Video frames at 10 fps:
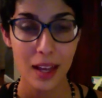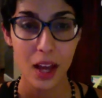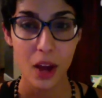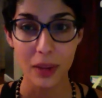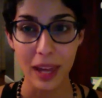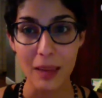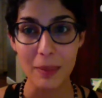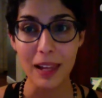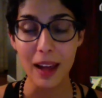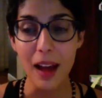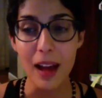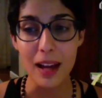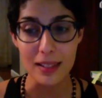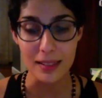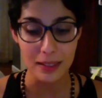okay
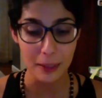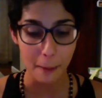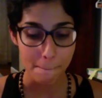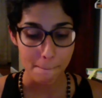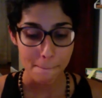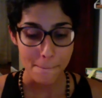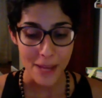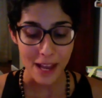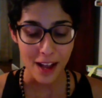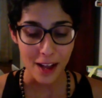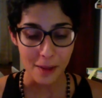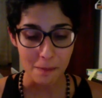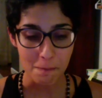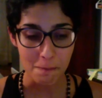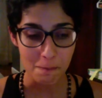because
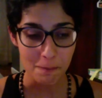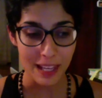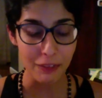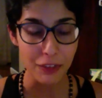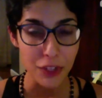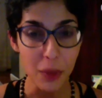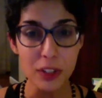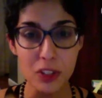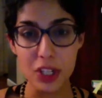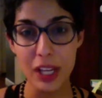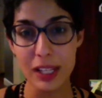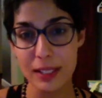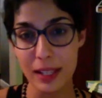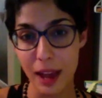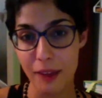um, if you're
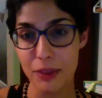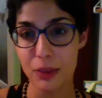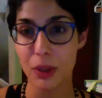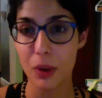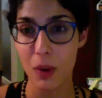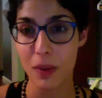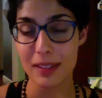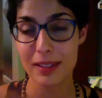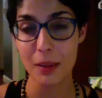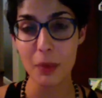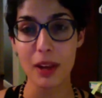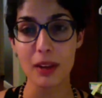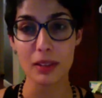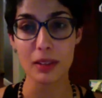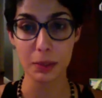chasing after a goal that someone
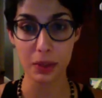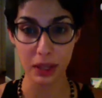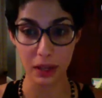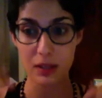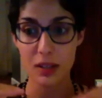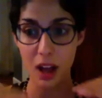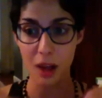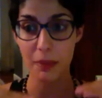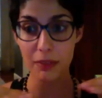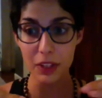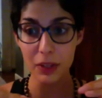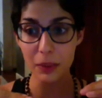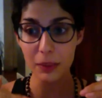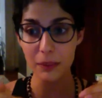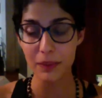else is putting on top of
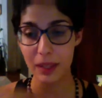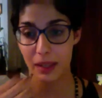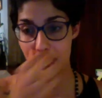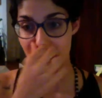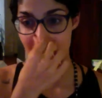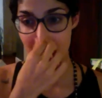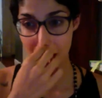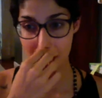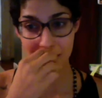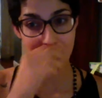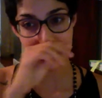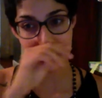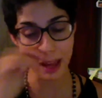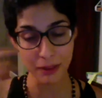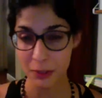you um, it doesn't
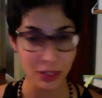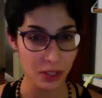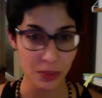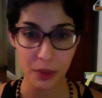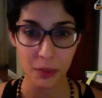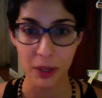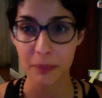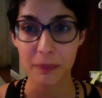have to be just one word